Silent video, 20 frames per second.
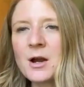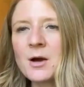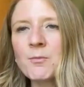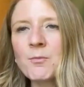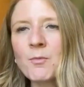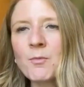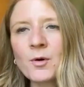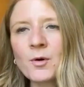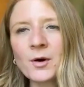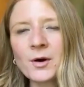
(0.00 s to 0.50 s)

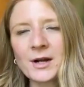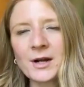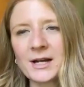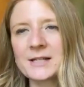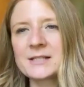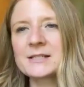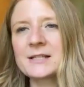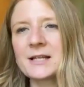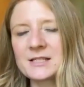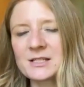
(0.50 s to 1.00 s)
more
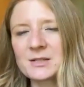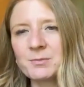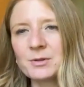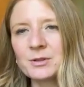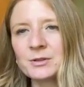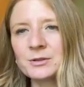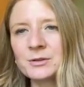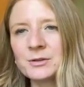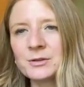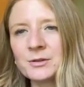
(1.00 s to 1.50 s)

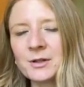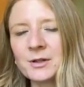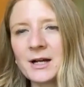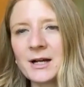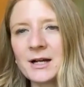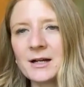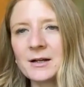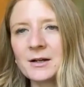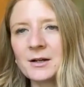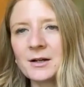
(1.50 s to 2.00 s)
accessible
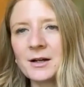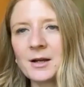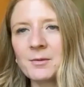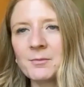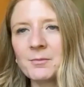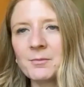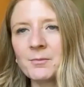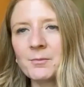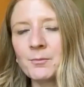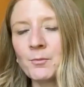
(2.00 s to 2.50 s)
and
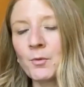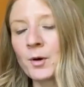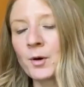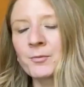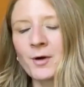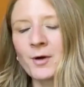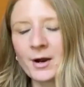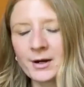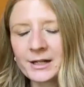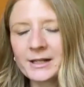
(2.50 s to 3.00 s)
more
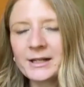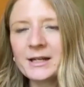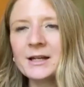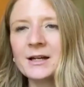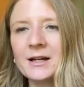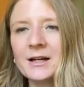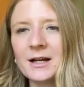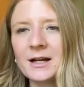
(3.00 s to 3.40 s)
broadly,